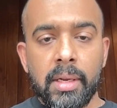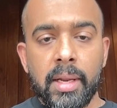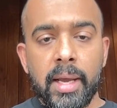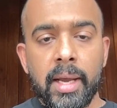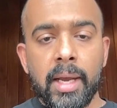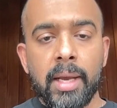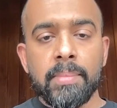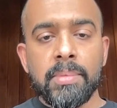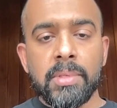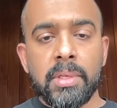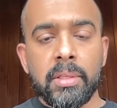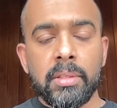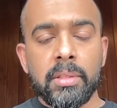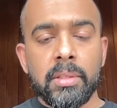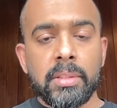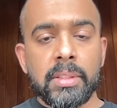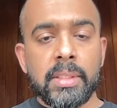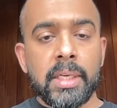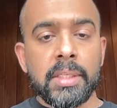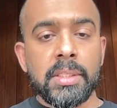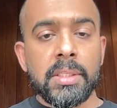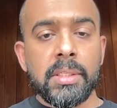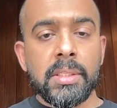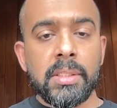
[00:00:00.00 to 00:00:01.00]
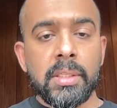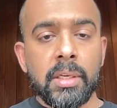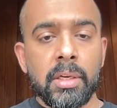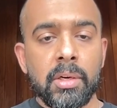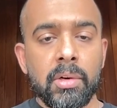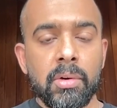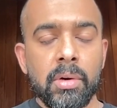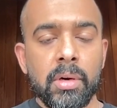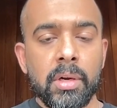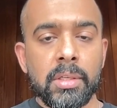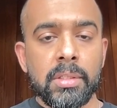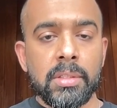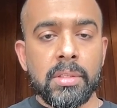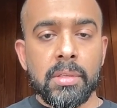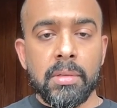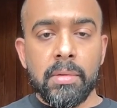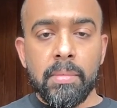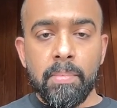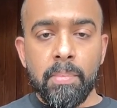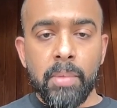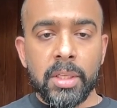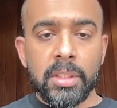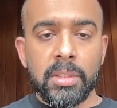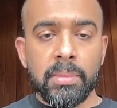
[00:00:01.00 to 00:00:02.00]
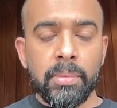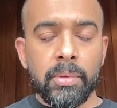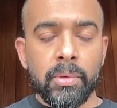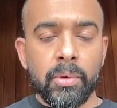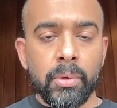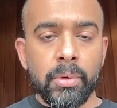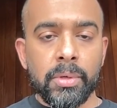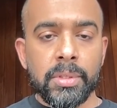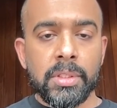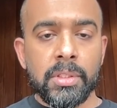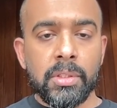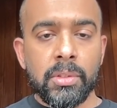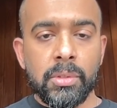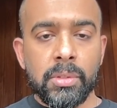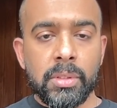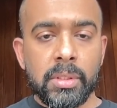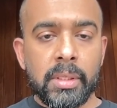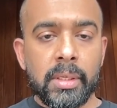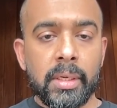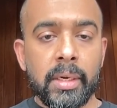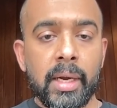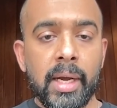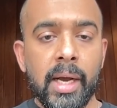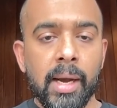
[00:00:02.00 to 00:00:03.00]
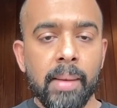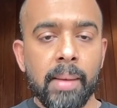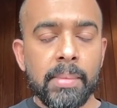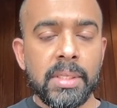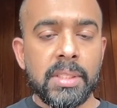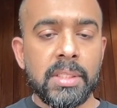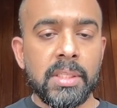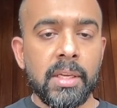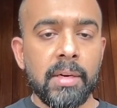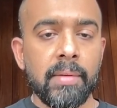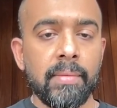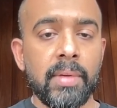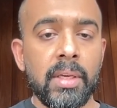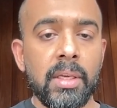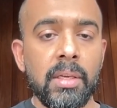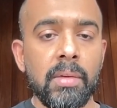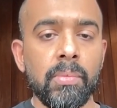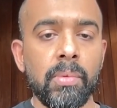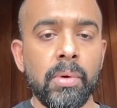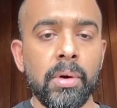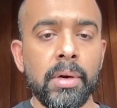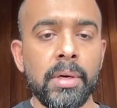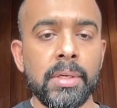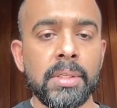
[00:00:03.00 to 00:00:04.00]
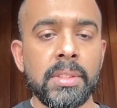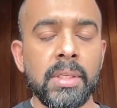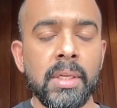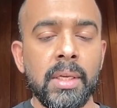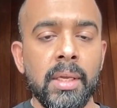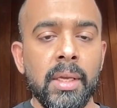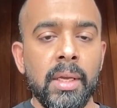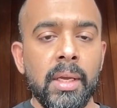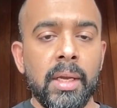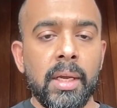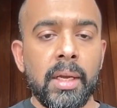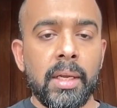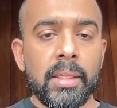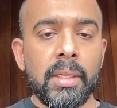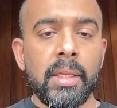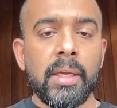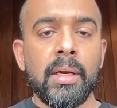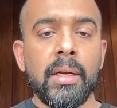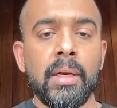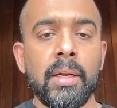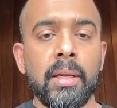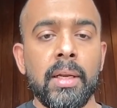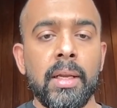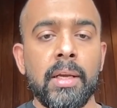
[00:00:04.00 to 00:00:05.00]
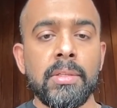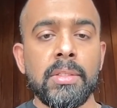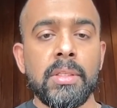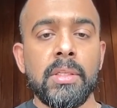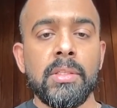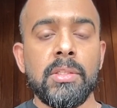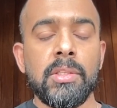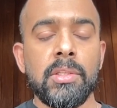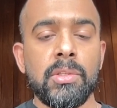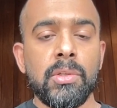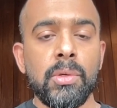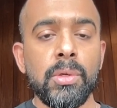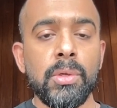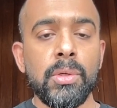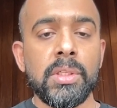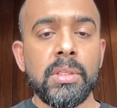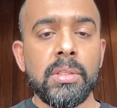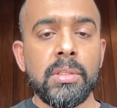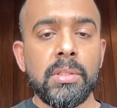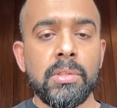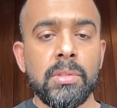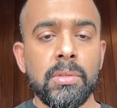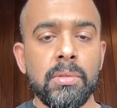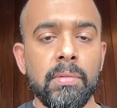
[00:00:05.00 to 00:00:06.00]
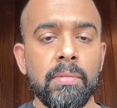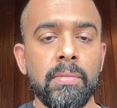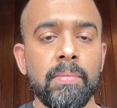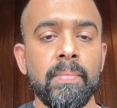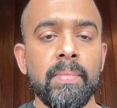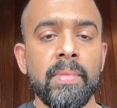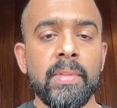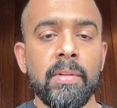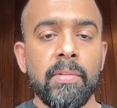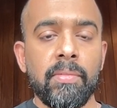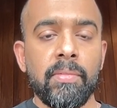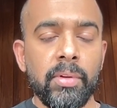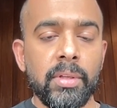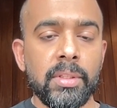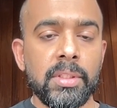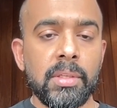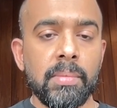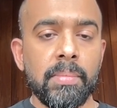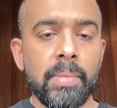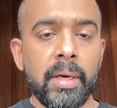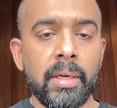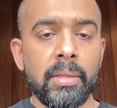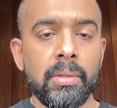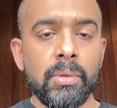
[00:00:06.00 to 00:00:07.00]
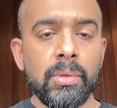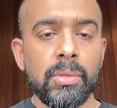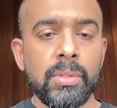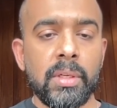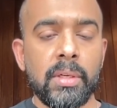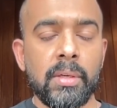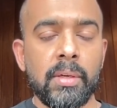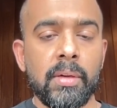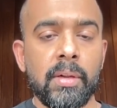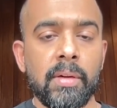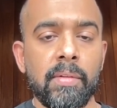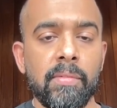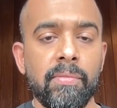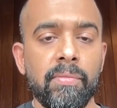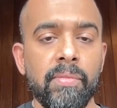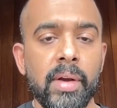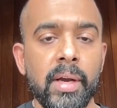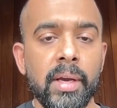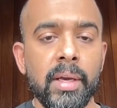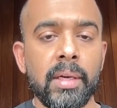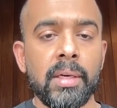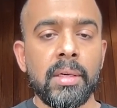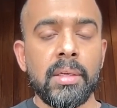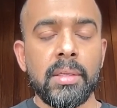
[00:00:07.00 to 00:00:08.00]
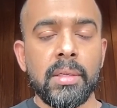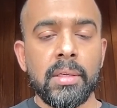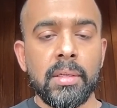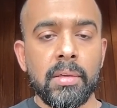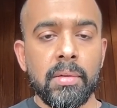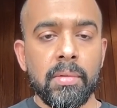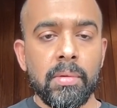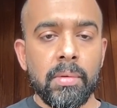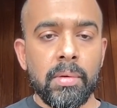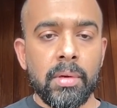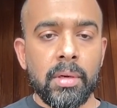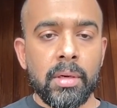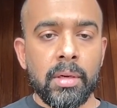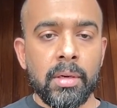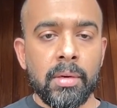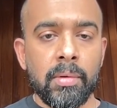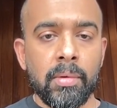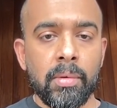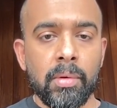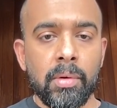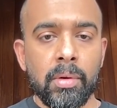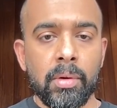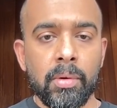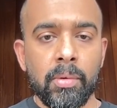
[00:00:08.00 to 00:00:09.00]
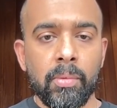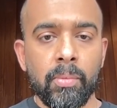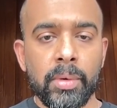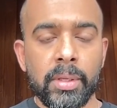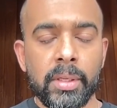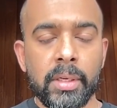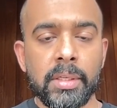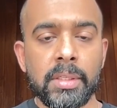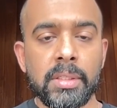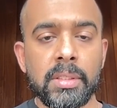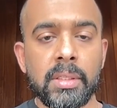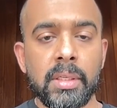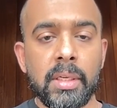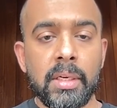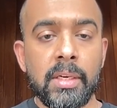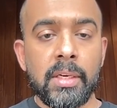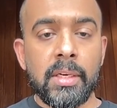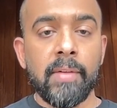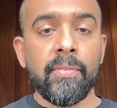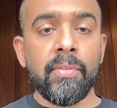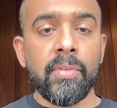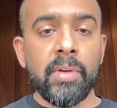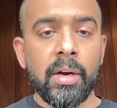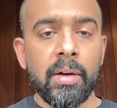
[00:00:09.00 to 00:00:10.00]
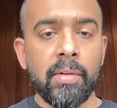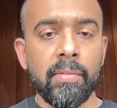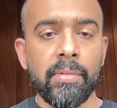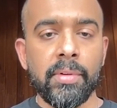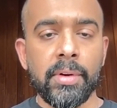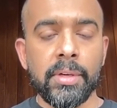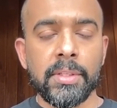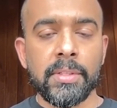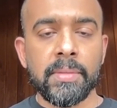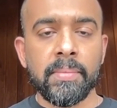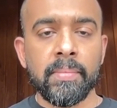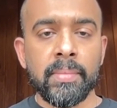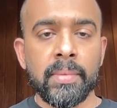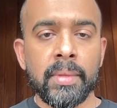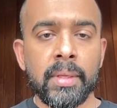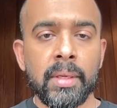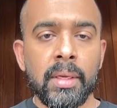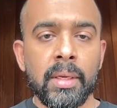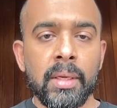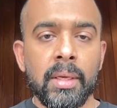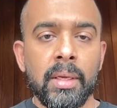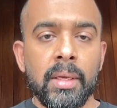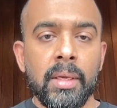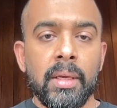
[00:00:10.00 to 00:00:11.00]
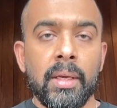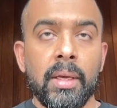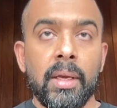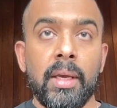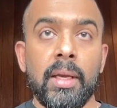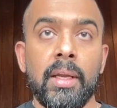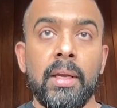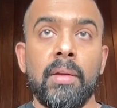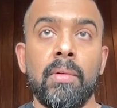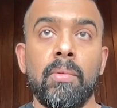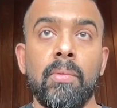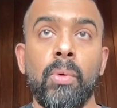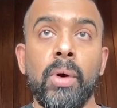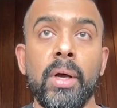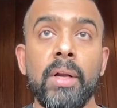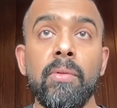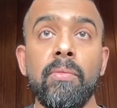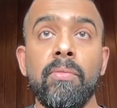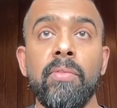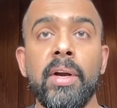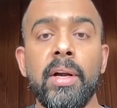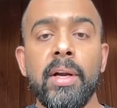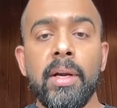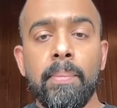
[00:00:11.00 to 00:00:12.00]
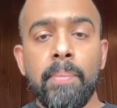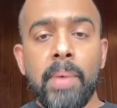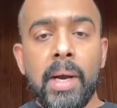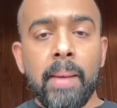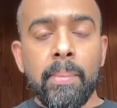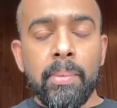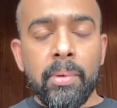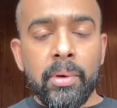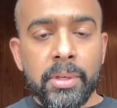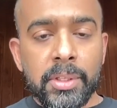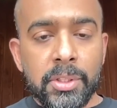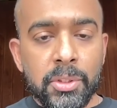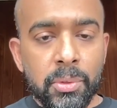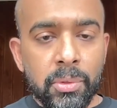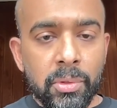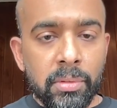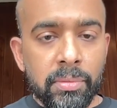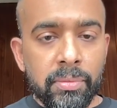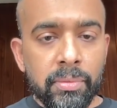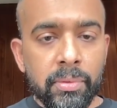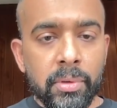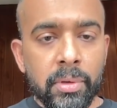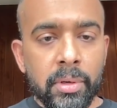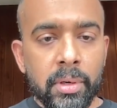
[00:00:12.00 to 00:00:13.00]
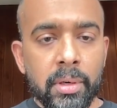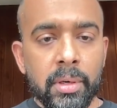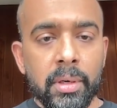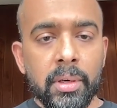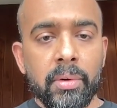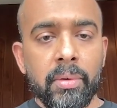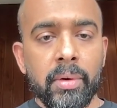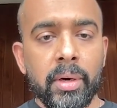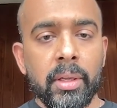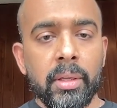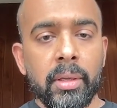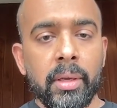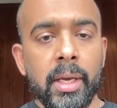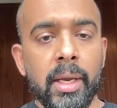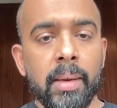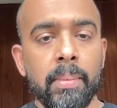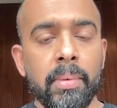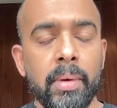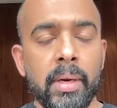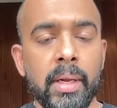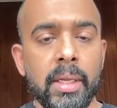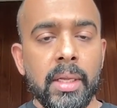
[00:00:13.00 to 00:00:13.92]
and labs and other sessions across multiple courses using a common set of keywords, and then allows the institution to filter by those and find where there's enough coverage. And one very popular tool for curriculum gap